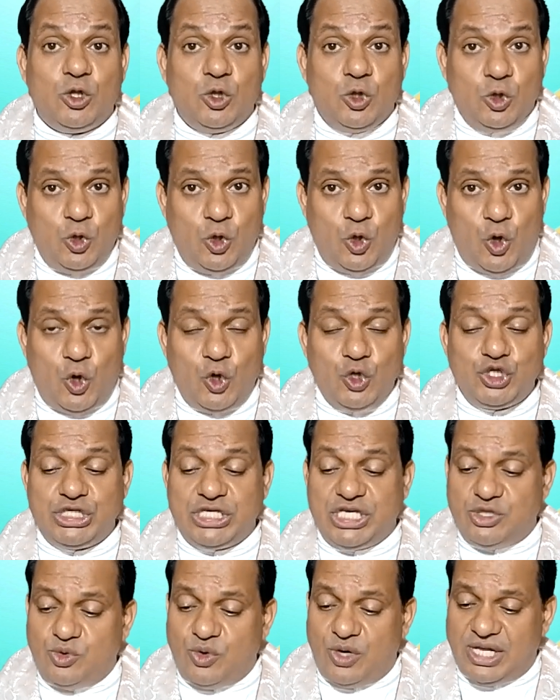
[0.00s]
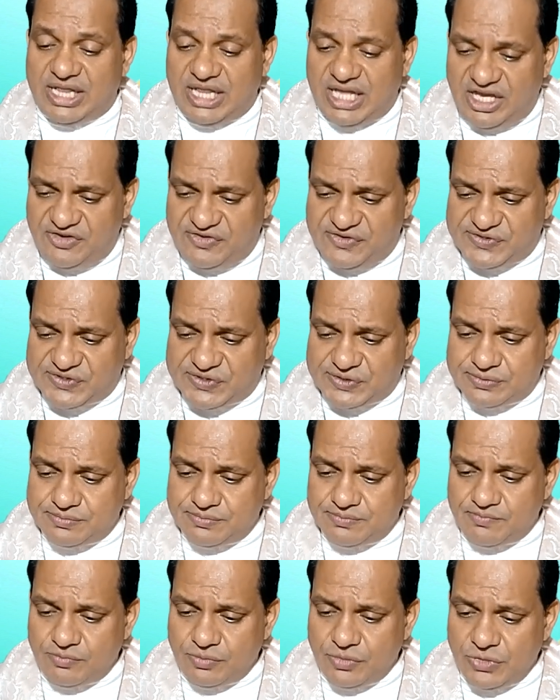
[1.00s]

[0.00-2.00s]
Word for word: Lord in your lives,